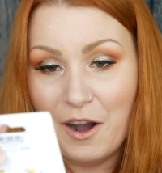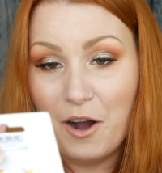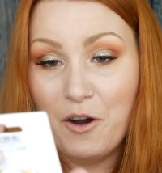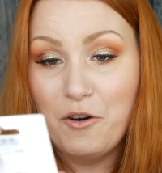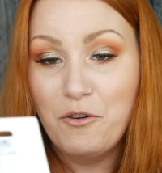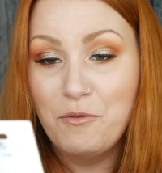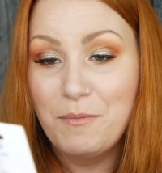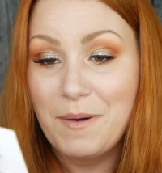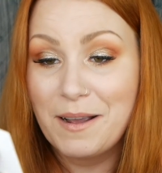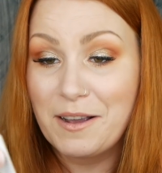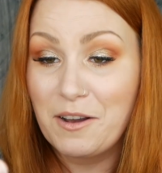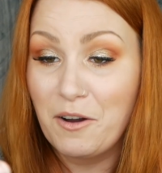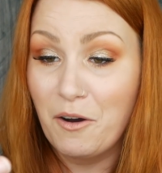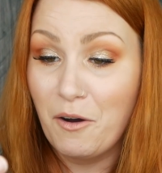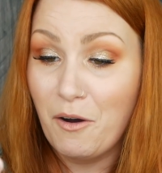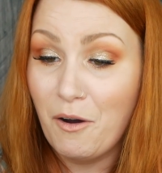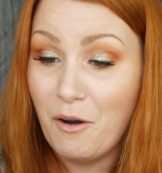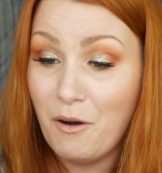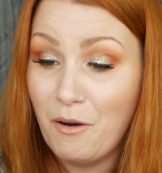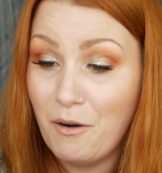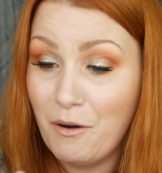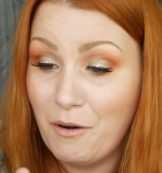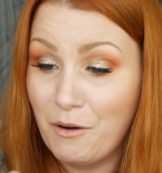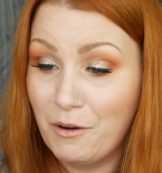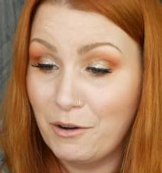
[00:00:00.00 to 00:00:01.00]
Oh my
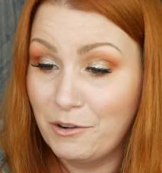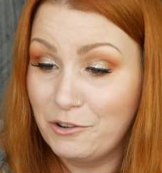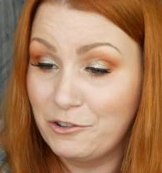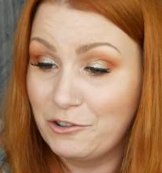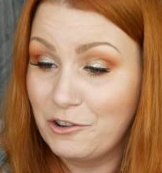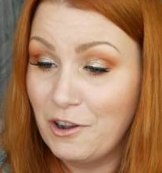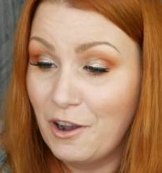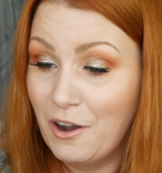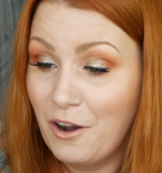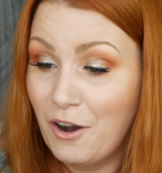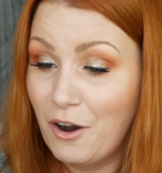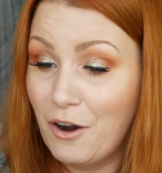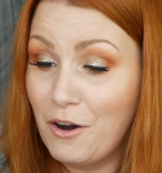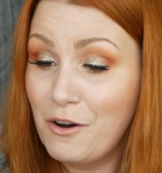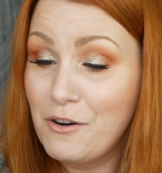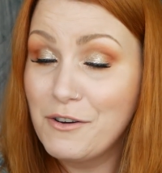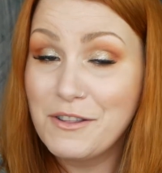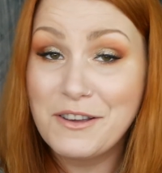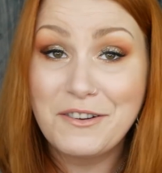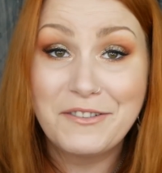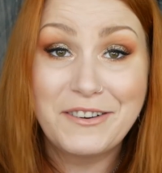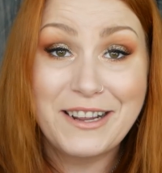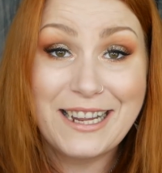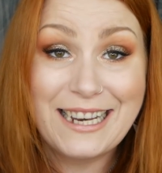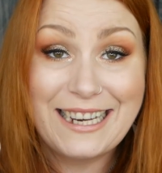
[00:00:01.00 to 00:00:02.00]
gosh. Oh,
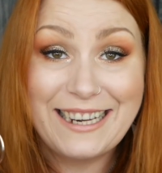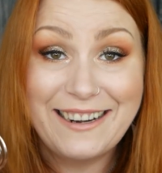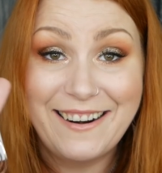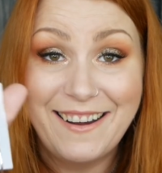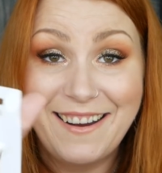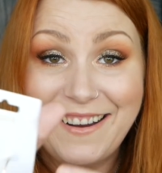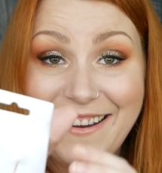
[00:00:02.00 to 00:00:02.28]
they're really